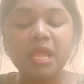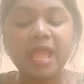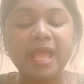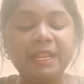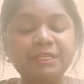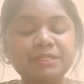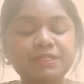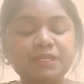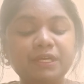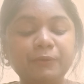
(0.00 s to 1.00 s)

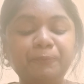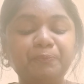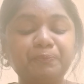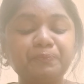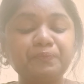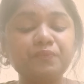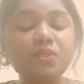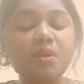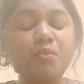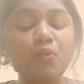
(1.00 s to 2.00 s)
And
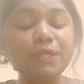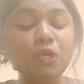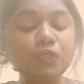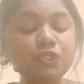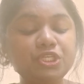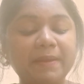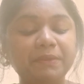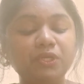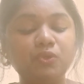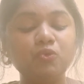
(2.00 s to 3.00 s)
moving on to
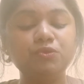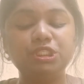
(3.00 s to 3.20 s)
chapter 2.